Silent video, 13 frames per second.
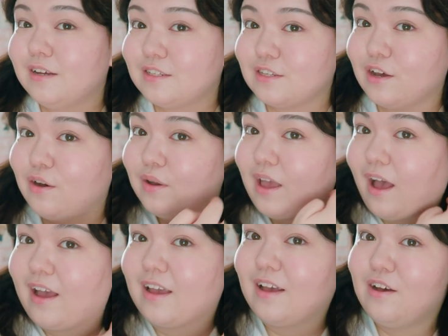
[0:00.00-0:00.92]
So yeah,
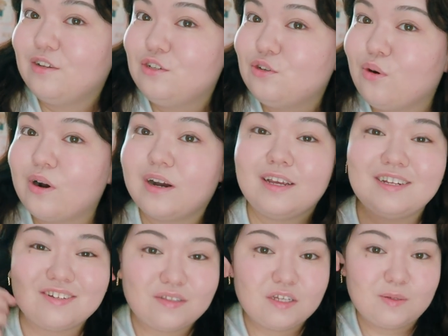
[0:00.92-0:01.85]
I adore
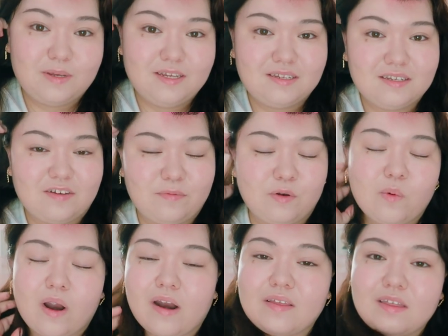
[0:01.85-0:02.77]
each of these pieces. I've been
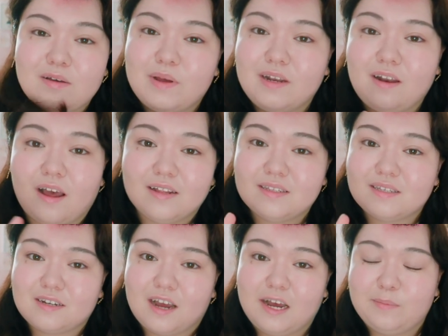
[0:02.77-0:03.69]
wearing them
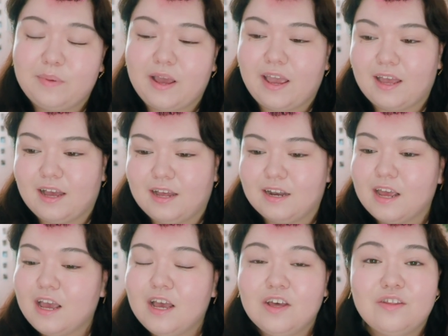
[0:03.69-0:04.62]
nonstop and
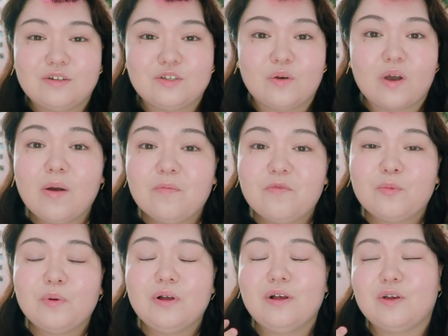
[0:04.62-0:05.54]
they're so
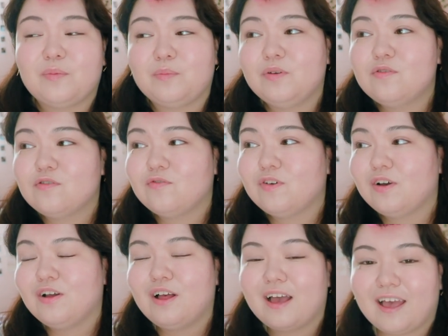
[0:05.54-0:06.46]
comfortable and
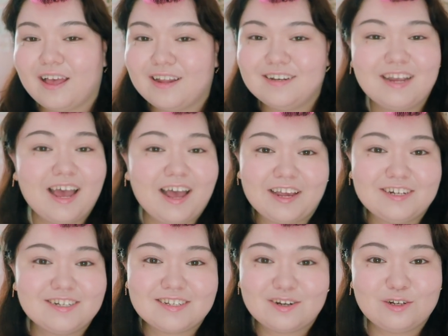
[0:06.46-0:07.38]
beautiful and yeah, I
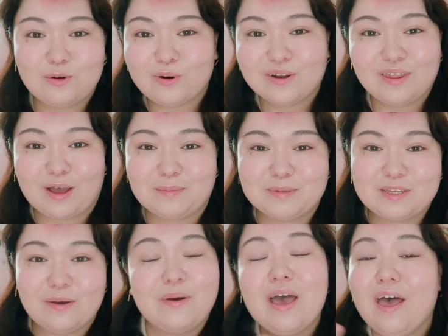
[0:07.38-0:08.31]
just adore them.
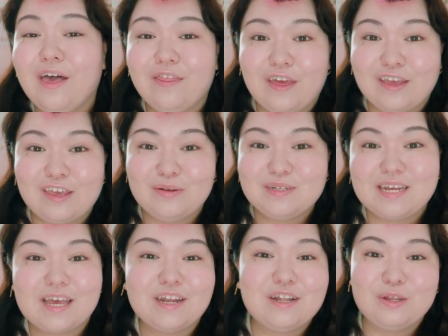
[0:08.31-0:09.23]
So thank you
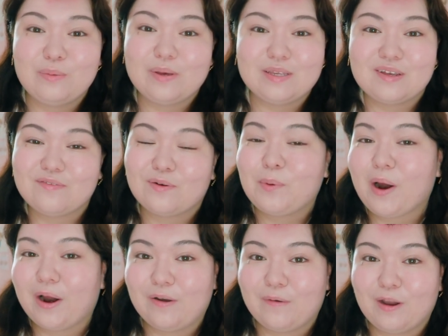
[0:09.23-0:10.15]
to Ana Luisa for
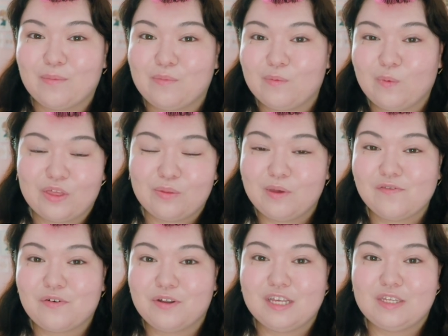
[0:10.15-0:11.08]
partnering with me
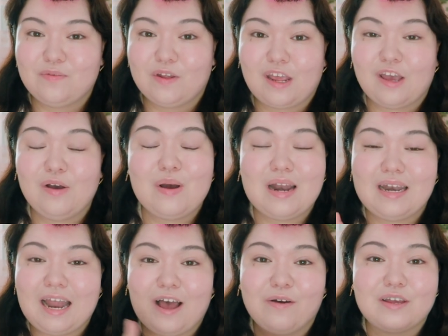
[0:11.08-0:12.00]
for this video.
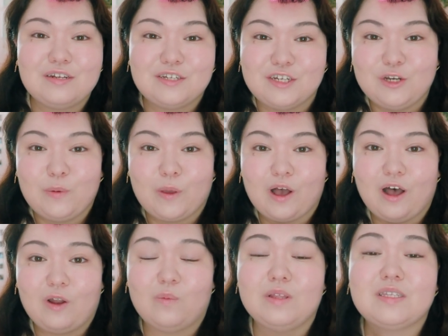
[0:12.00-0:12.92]
Now continuing
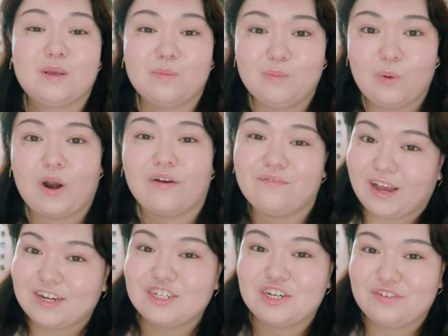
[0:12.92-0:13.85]
on with some more
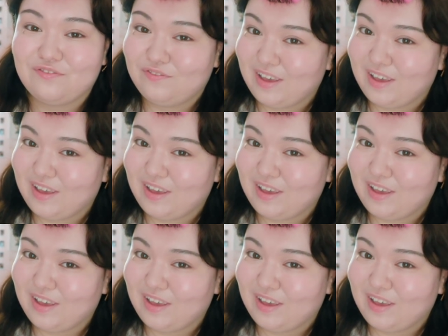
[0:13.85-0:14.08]
fashion